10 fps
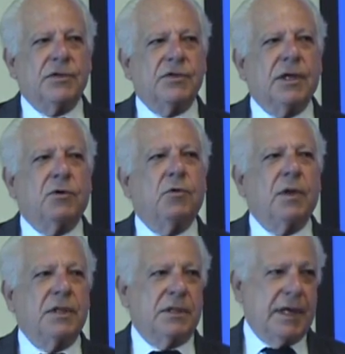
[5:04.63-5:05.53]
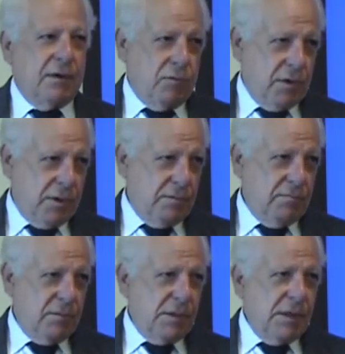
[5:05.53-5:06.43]
as a cooling tower.
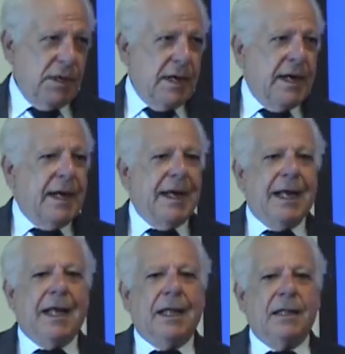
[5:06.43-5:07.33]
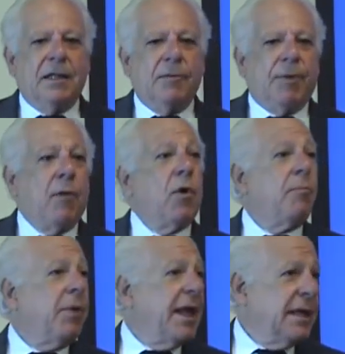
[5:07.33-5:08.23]
And the
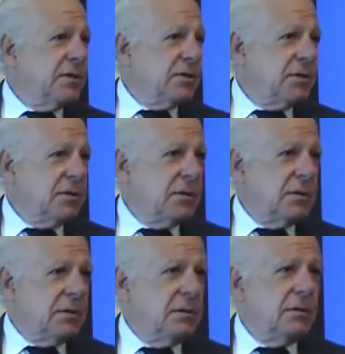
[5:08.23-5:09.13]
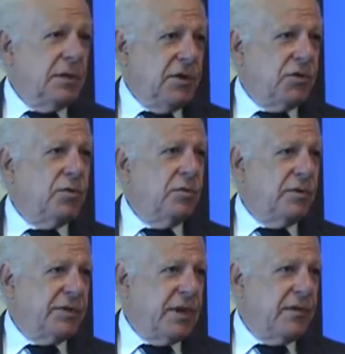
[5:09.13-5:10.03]
power plants, they used to do
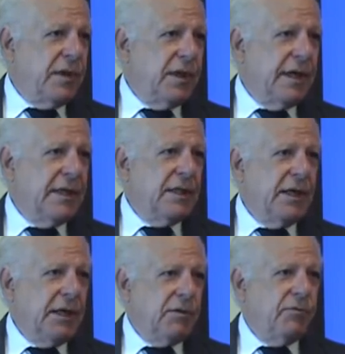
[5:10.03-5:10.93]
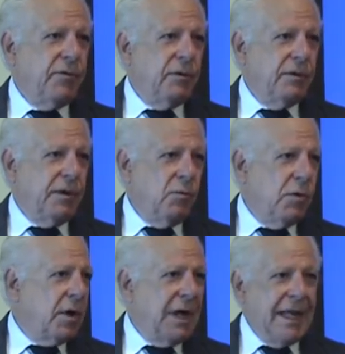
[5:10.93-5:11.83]
the same thing, get heat from the
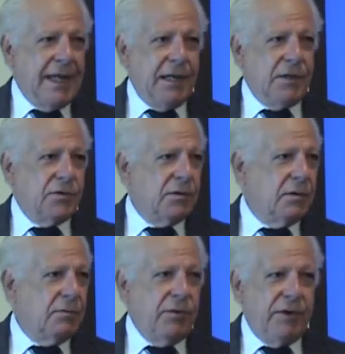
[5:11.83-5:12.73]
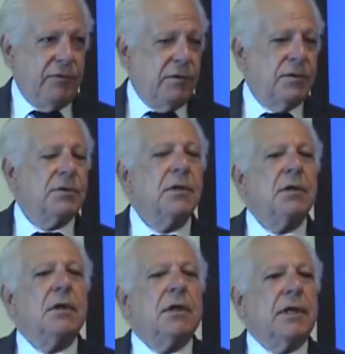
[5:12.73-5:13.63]
water lakes or rivers,
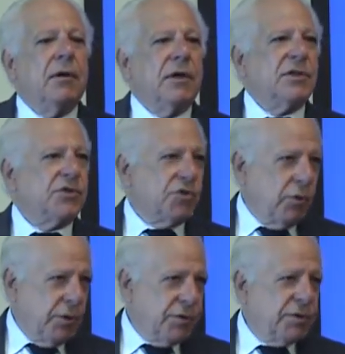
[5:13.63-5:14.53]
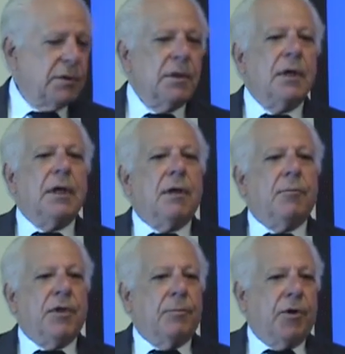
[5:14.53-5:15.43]
you know, as a source.
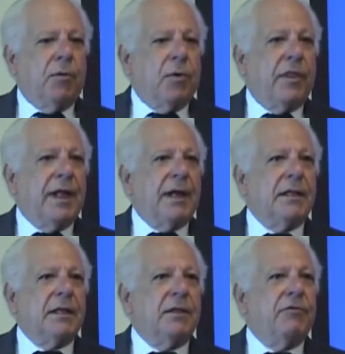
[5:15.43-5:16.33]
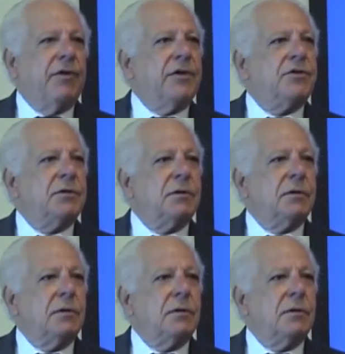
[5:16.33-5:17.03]
But the problem with that is the fish